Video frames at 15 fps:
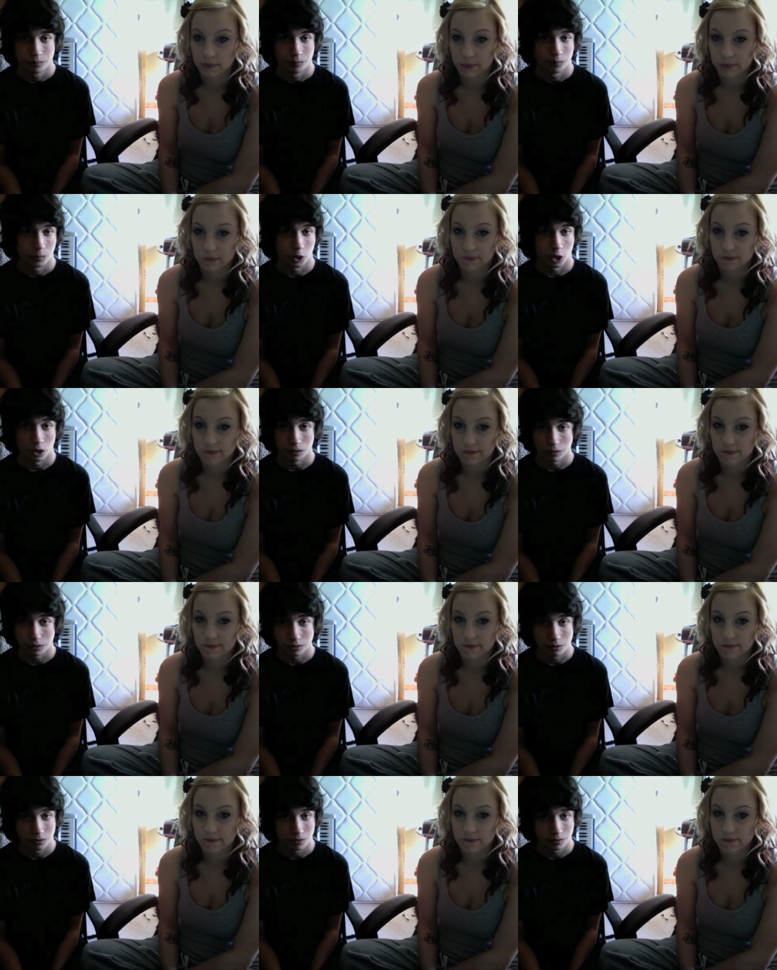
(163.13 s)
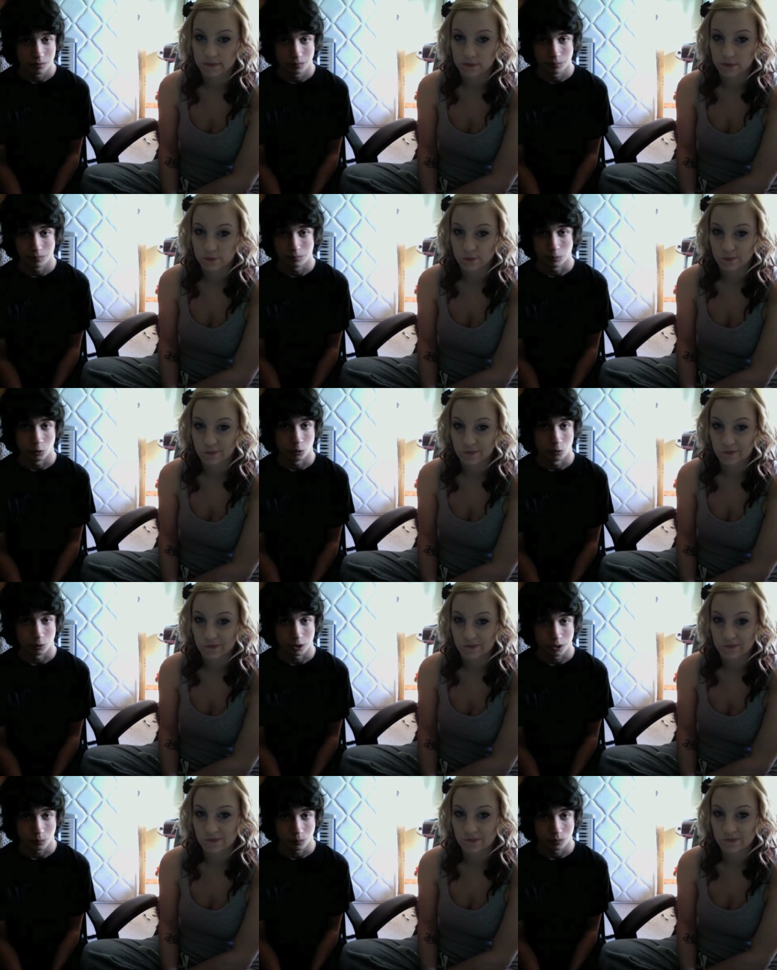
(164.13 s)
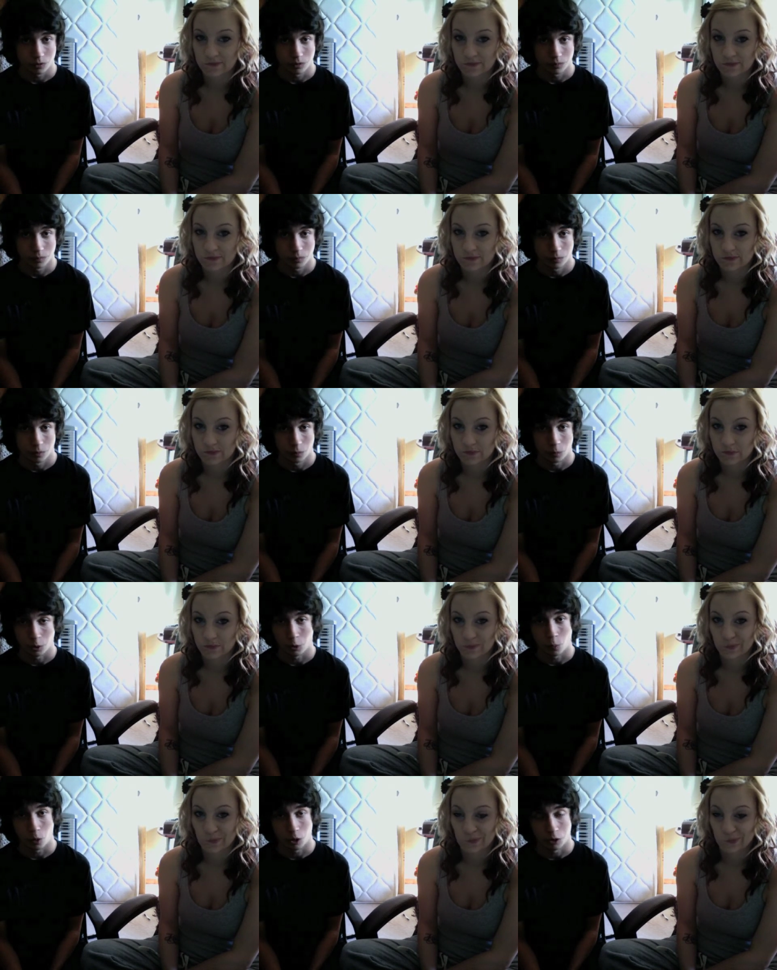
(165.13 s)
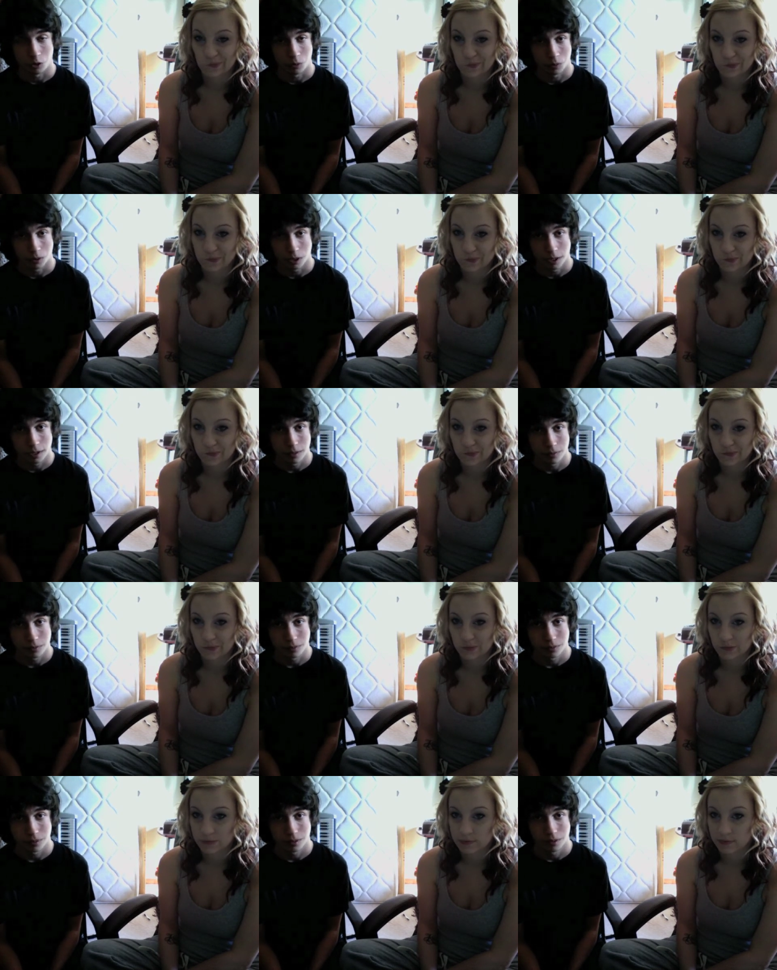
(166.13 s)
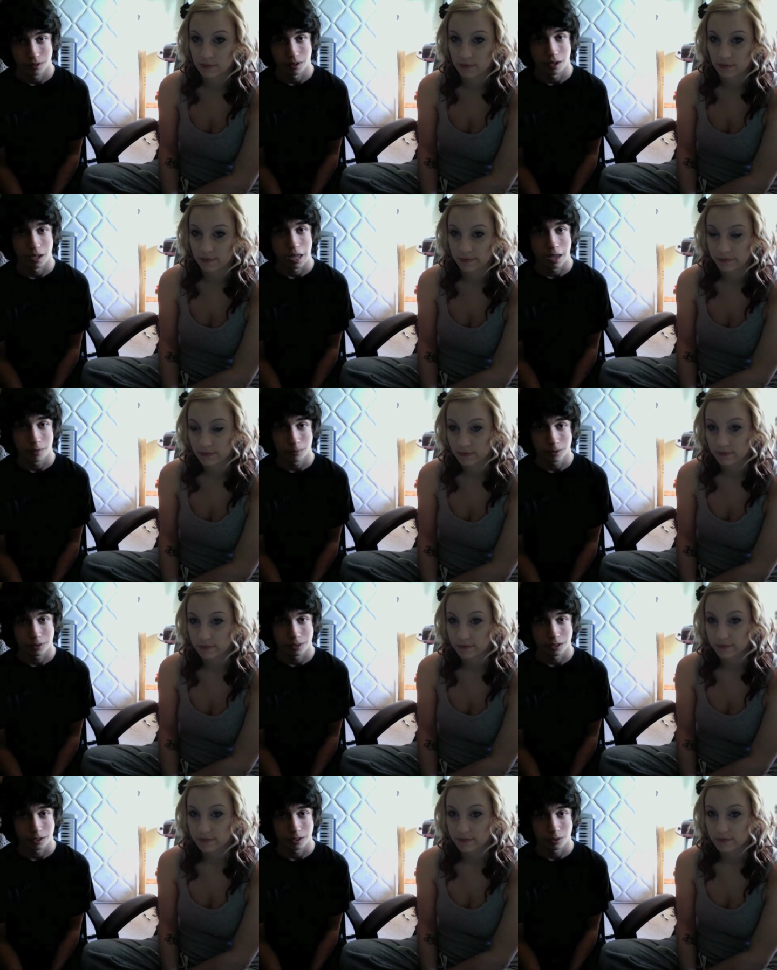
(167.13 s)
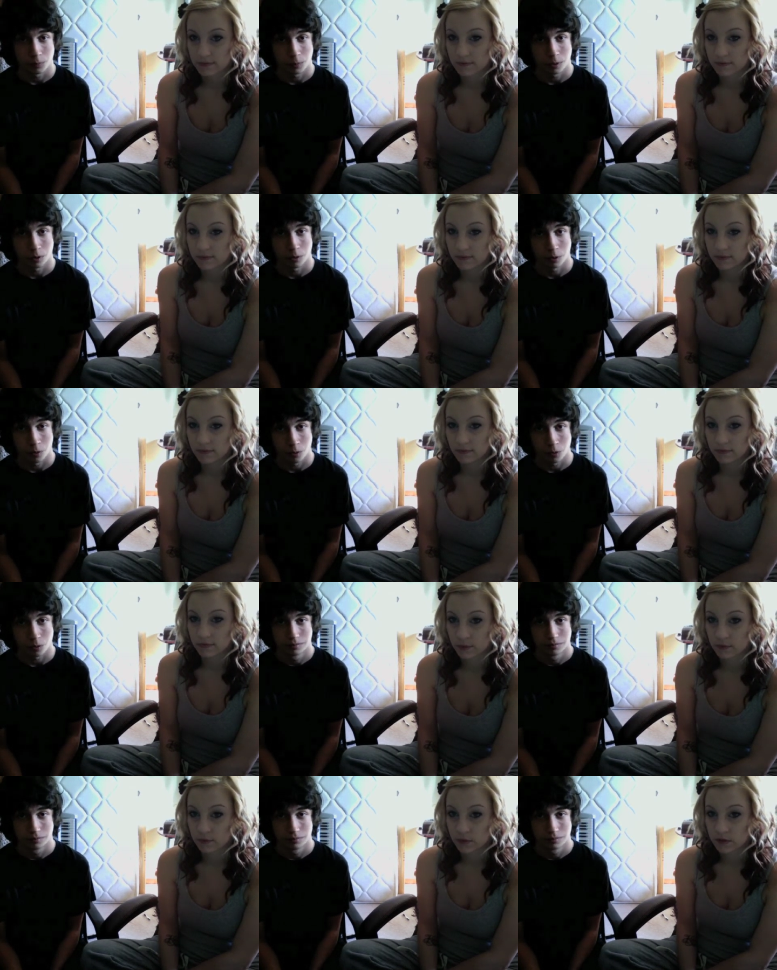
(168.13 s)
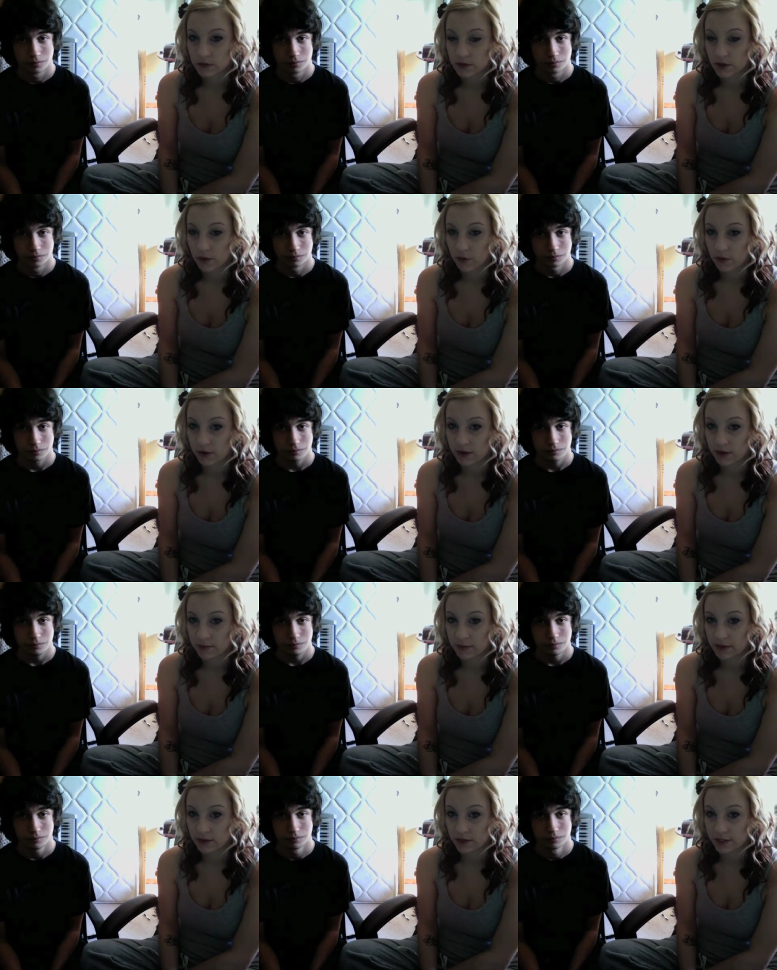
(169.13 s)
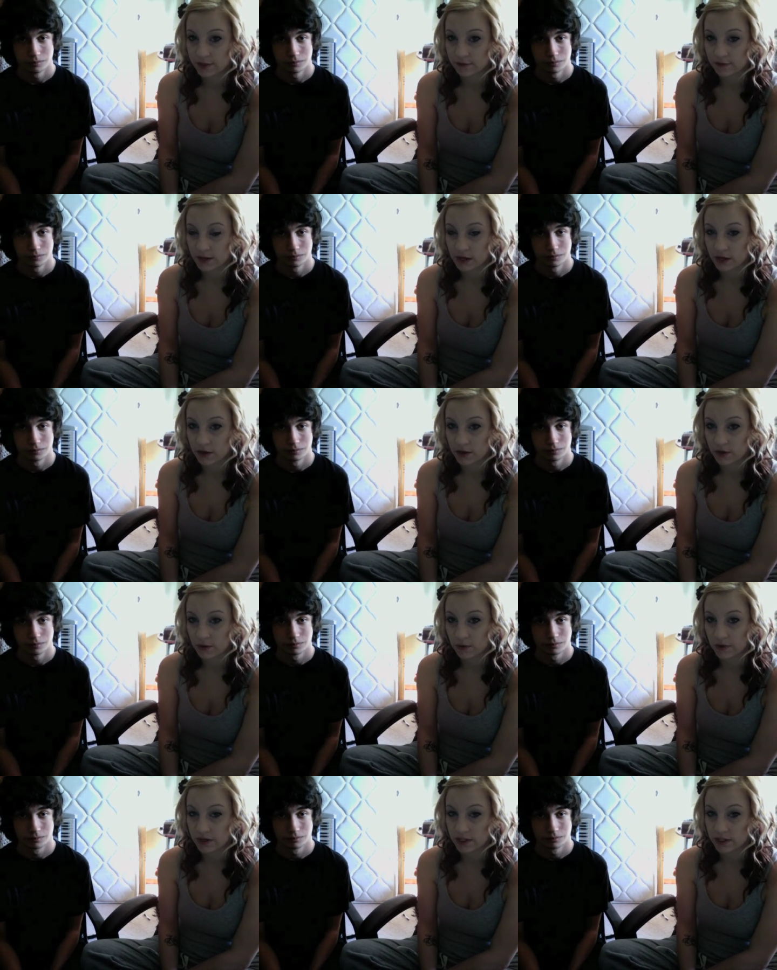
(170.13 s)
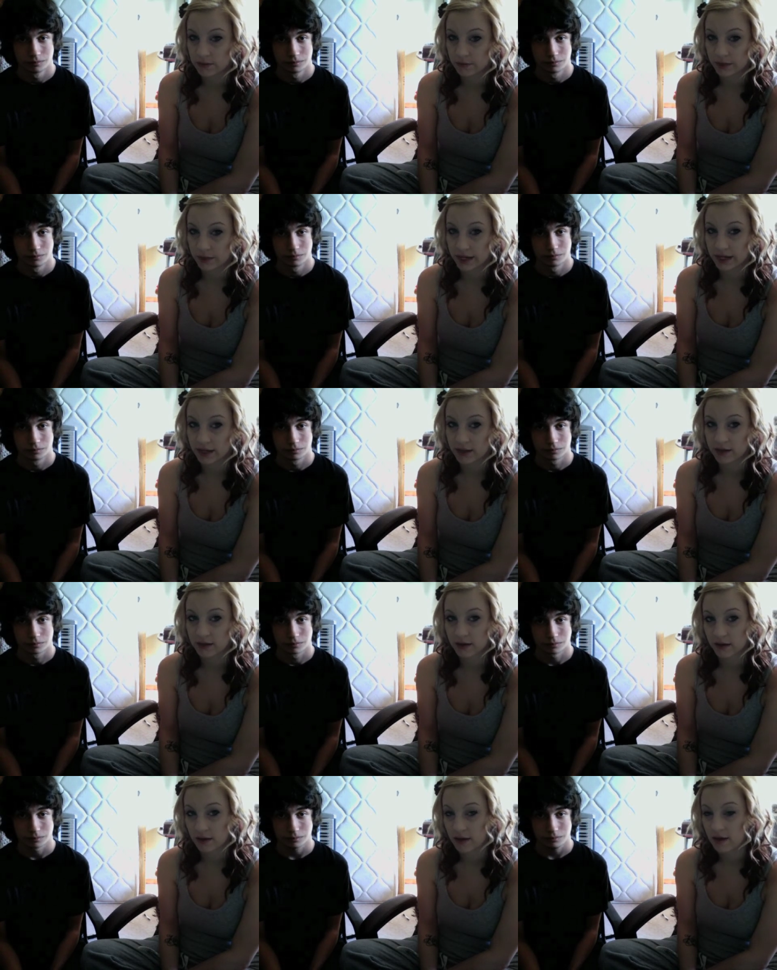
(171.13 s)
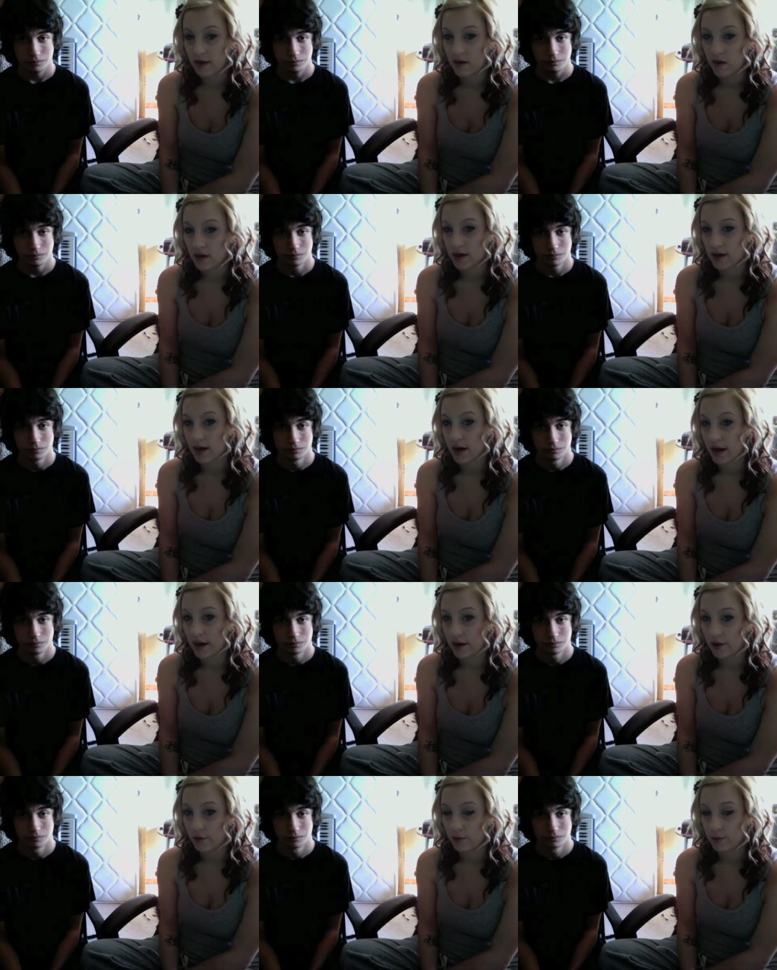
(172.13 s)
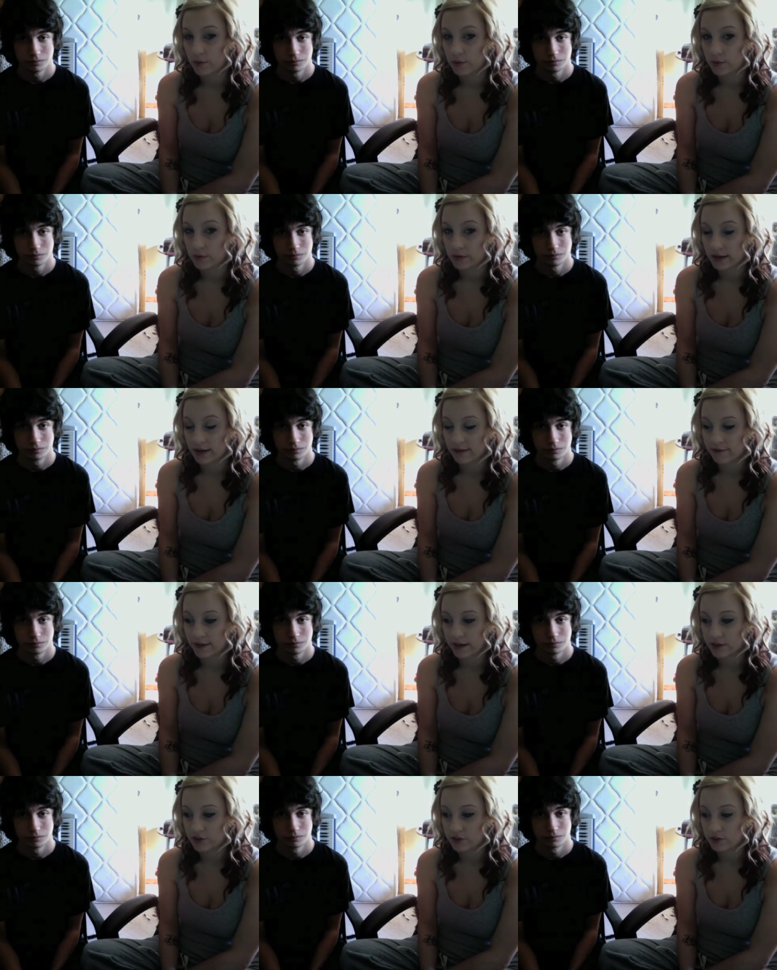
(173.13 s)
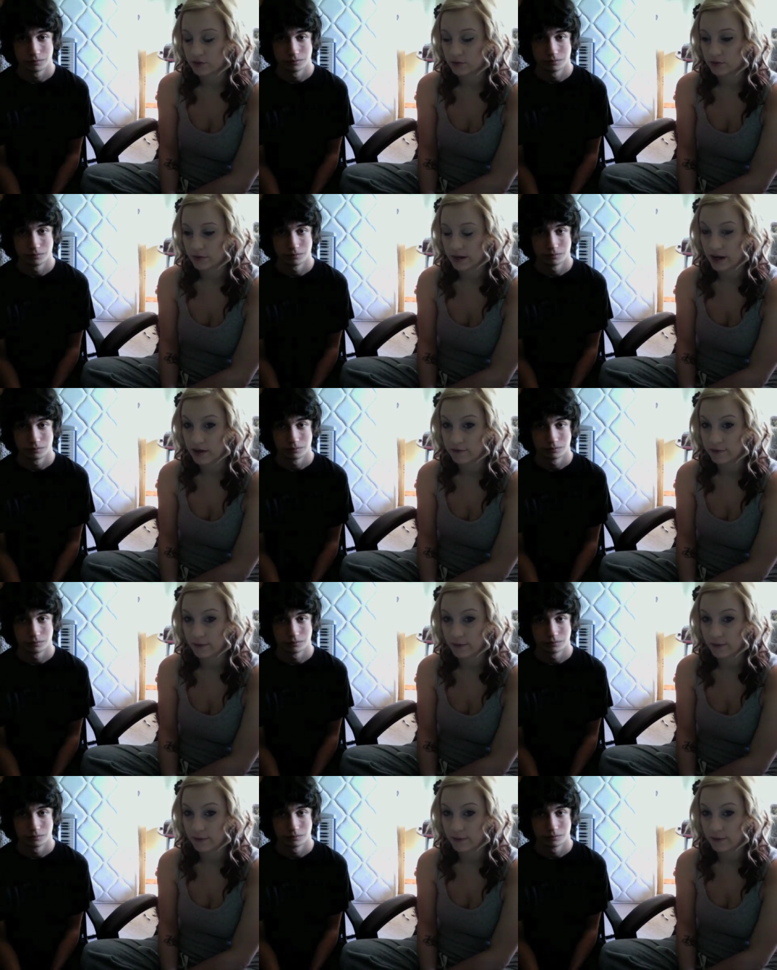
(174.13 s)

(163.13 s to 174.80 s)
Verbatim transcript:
Speaker 1: college, your dreams, what you want to do in life, everything gets put on hold.
Speaker 2: So we're going to make this video explaining how it affects you in every